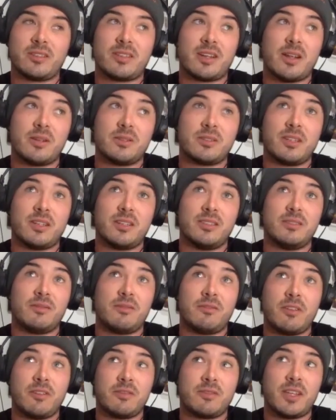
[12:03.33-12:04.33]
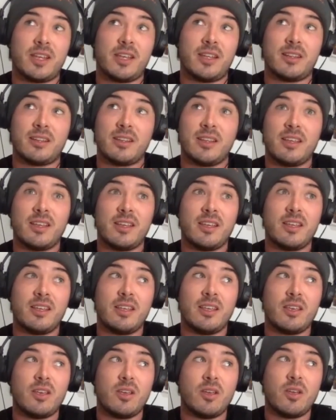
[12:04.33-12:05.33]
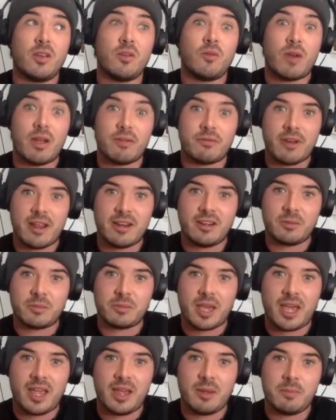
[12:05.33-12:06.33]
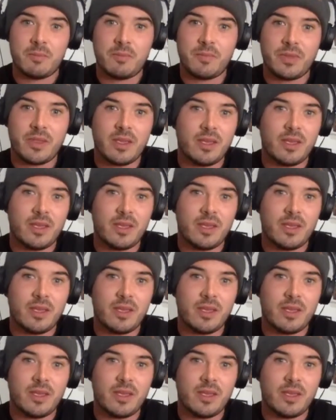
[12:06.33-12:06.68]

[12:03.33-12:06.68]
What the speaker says: 2015, referendum came.